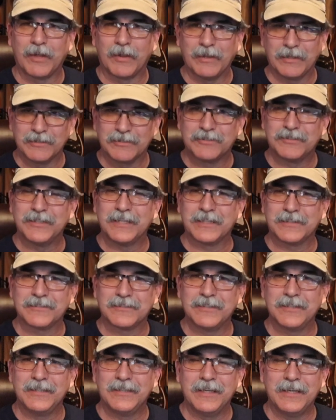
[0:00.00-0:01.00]
I think, 6
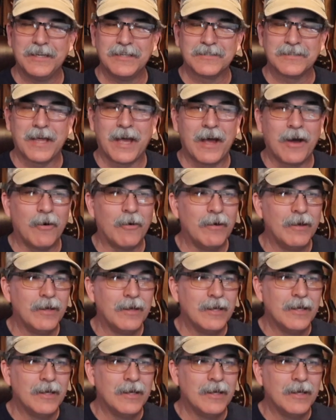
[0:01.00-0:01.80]
CDs now.